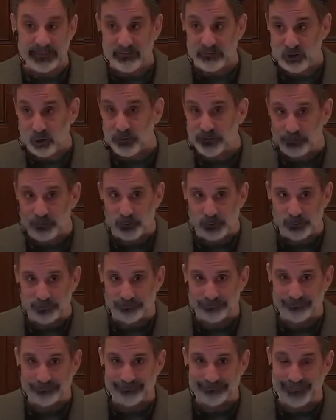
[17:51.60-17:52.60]
Good fruit,
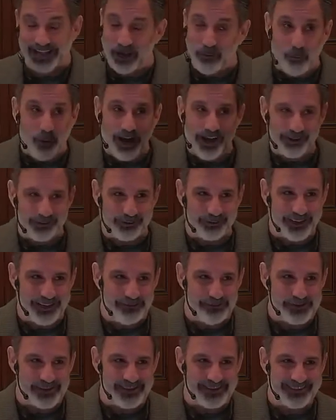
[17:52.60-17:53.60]
not wild
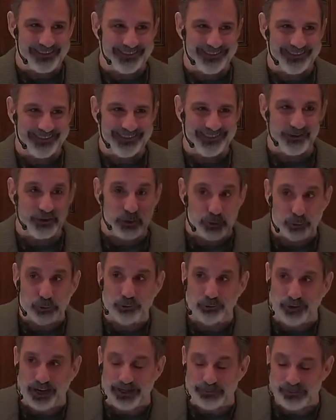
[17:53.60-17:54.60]
grapes, true
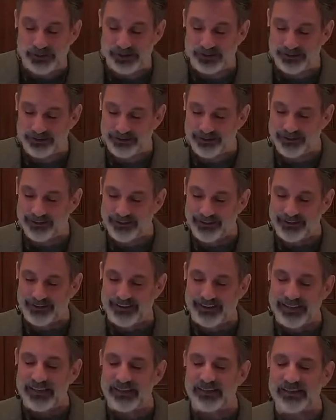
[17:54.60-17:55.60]
grapes.
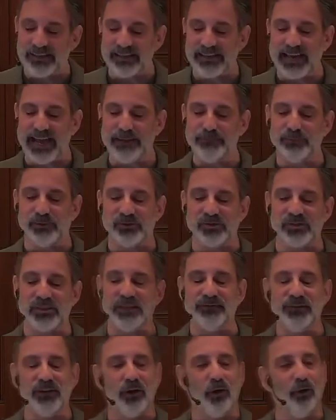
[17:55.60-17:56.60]
His disciples,
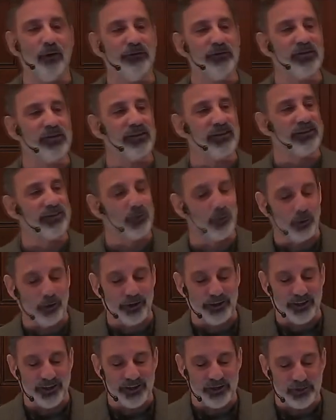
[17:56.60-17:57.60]
given over to the
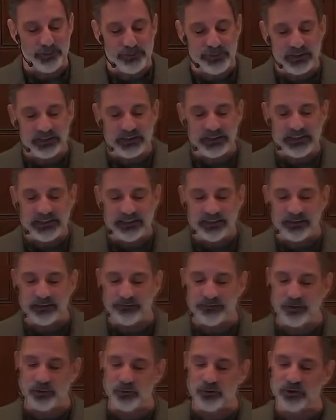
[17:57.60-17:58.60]
Lord in humility and
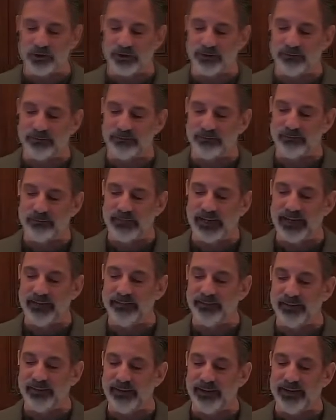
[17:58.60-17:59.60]
devotion. And,
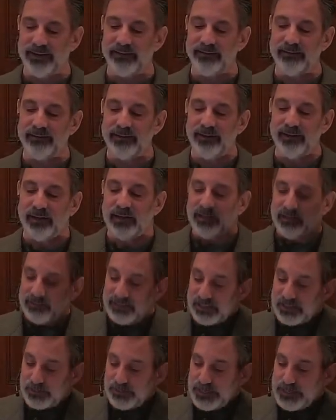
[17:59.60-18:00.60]
the, and
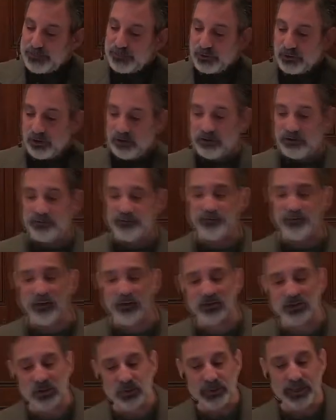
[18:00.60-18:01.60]
these people are
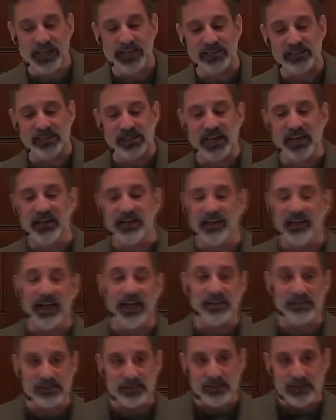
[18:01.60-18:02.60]
referred to in Isaiah
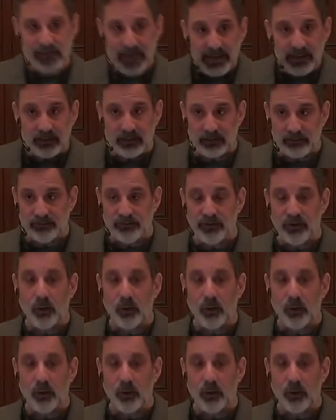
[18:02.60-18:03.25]
as the negative